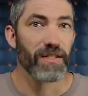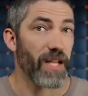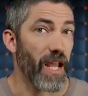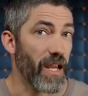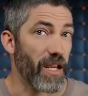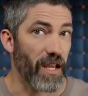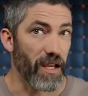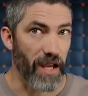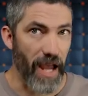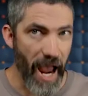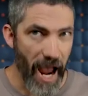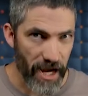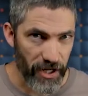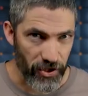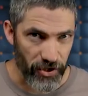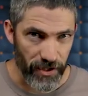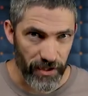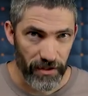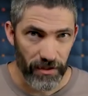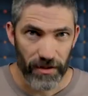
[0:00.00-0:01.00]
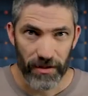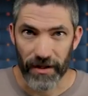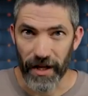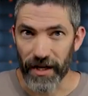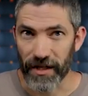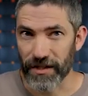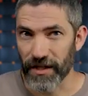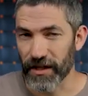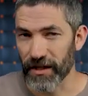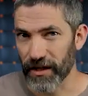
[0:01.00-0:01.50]
taking action,
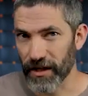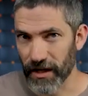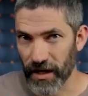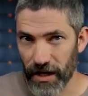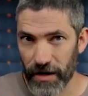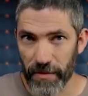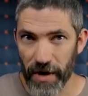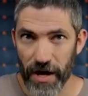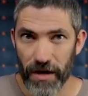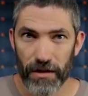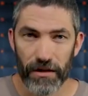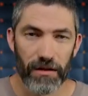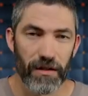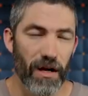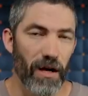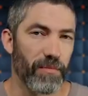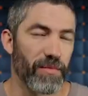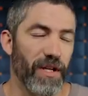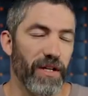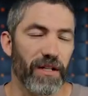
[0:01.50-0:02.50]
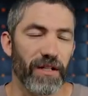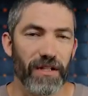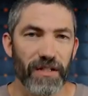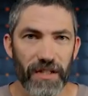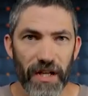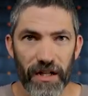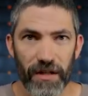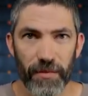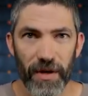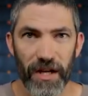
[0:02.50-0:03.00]
like sending an email, updating a
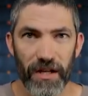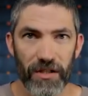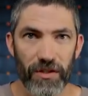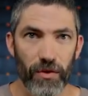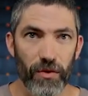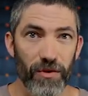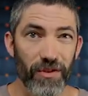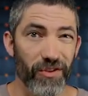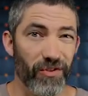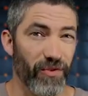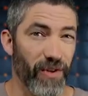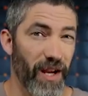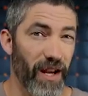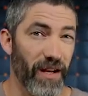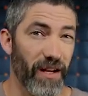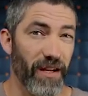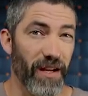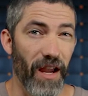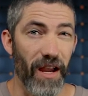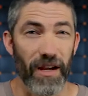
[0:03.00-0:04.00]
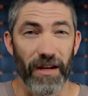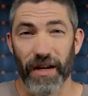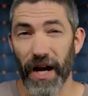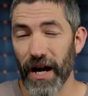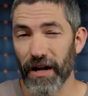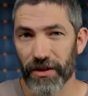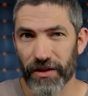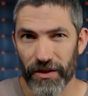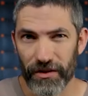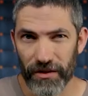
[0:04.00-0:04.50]
database, or creating a
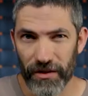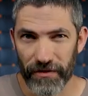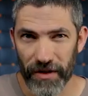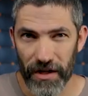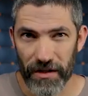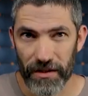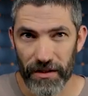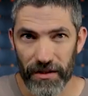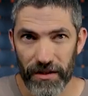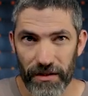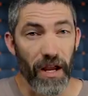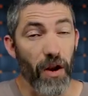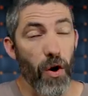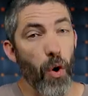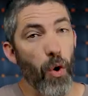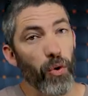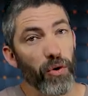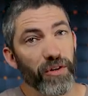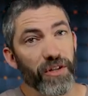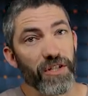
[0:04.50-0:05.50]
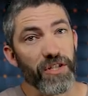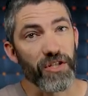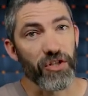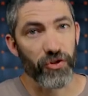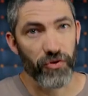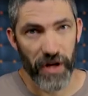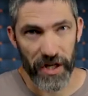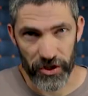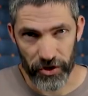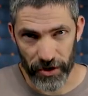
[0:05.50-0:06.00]
calendar event; and
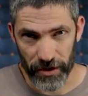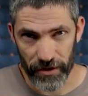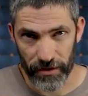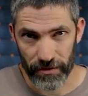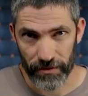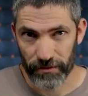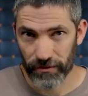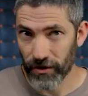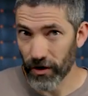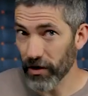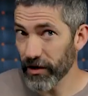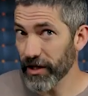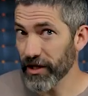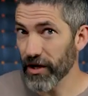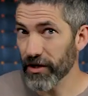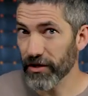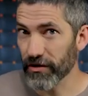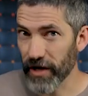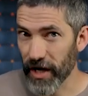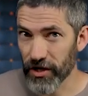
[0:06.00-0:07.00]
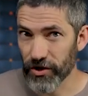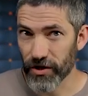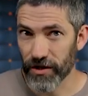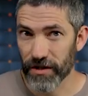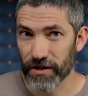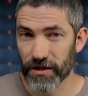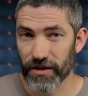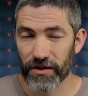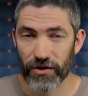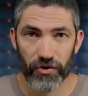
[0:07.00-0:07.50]
orchestration, calling other
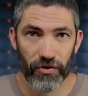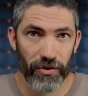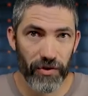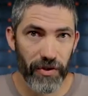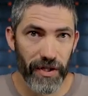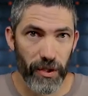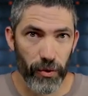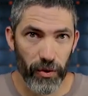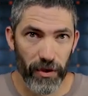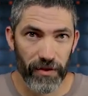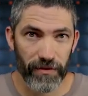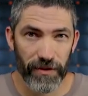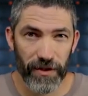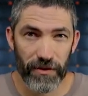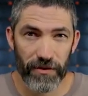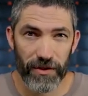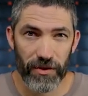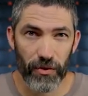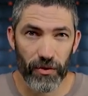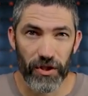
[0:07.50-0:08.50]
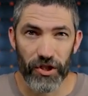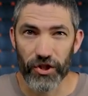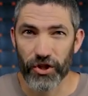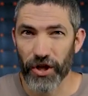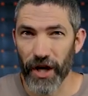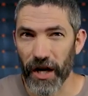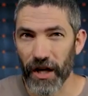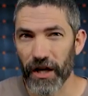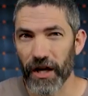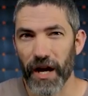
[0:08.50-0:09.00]
agents, triggering workflows, or
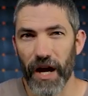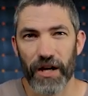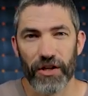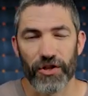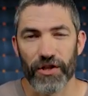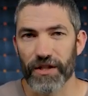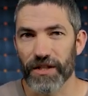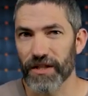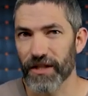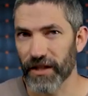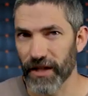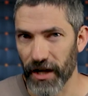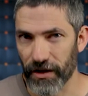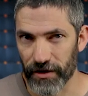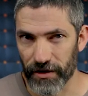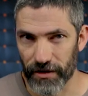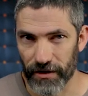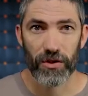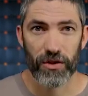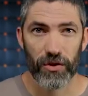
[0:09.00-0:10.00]
chaining actions together.